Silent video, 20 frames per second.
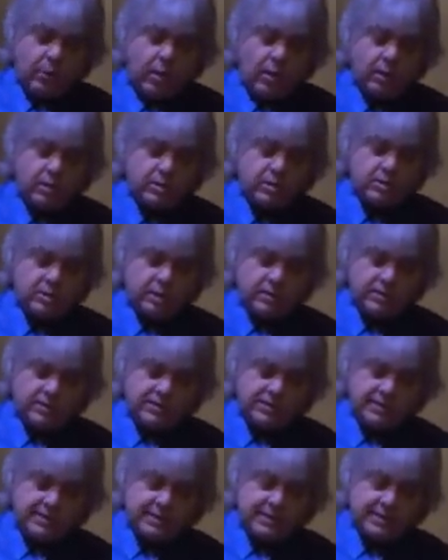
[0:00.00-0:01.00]
parts of
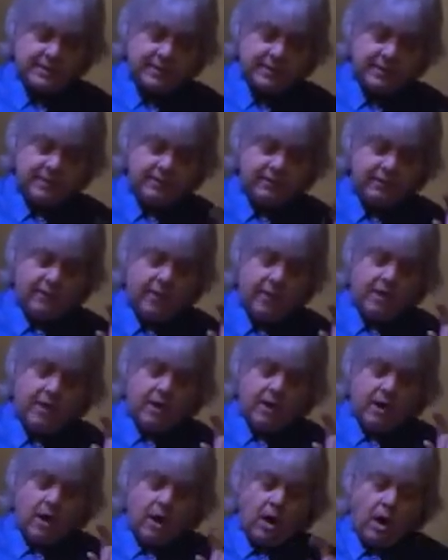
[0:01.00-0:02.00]
Steve
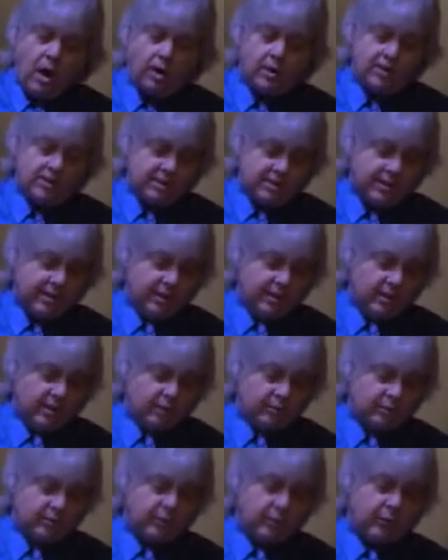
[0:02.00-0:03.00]
Hartzell's